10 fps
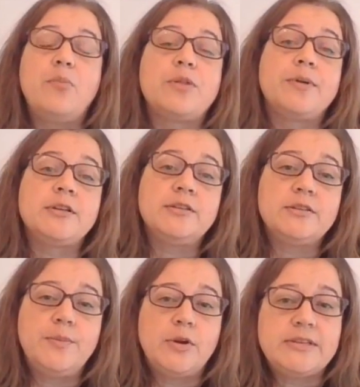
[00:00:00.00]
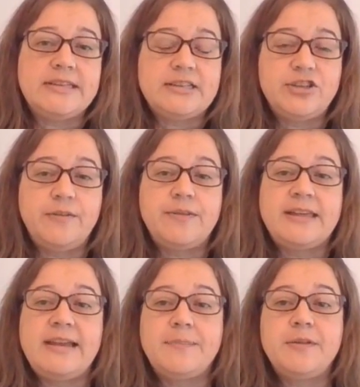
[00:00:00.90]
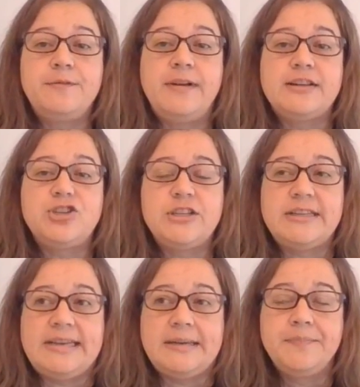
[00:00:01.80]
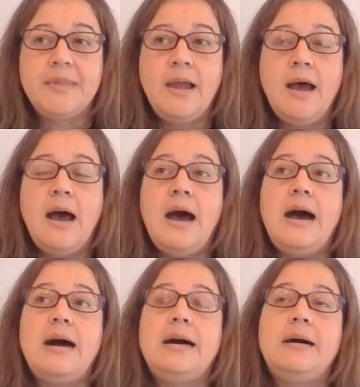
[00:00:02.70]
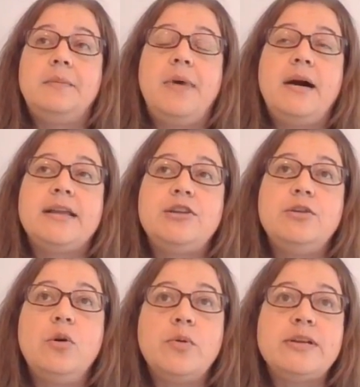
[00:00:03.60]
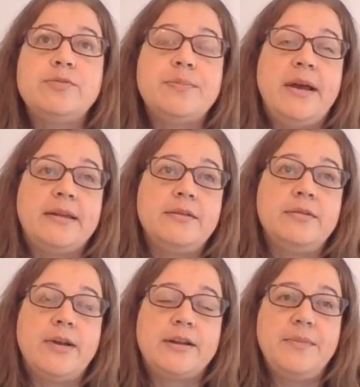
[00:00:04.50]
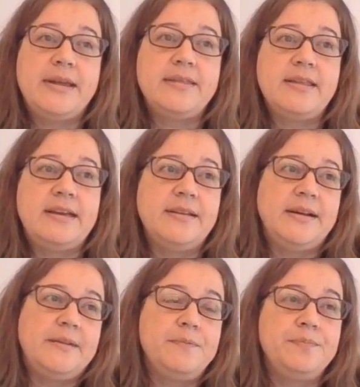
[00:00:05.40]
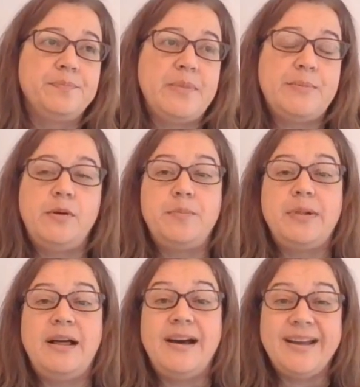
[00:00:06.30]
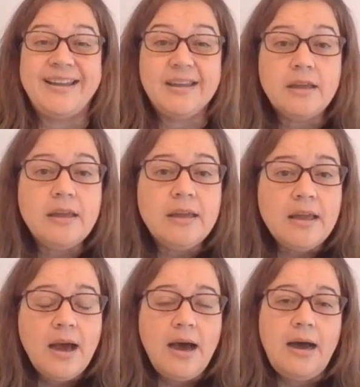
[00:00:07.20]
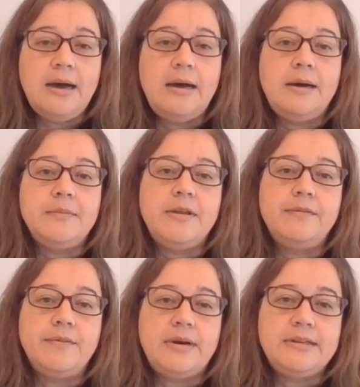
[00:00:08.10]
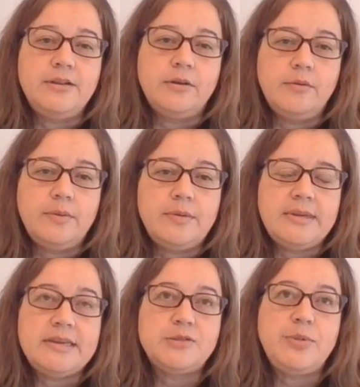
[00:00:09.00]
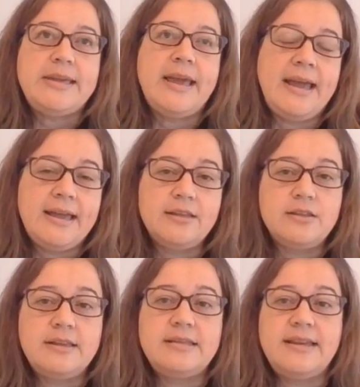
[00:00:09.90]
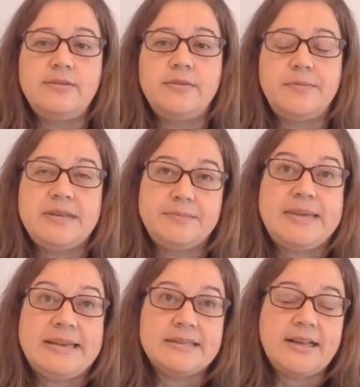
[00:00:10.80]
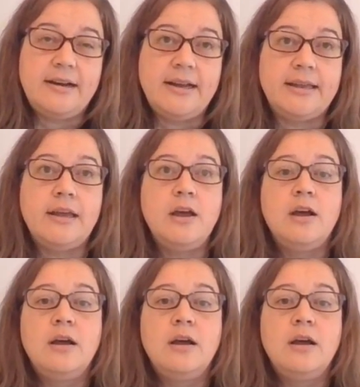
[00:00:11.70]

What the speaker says: With personal supports initiative, the adaptive functioning, I do always recommend that people apply, because we can now in PSI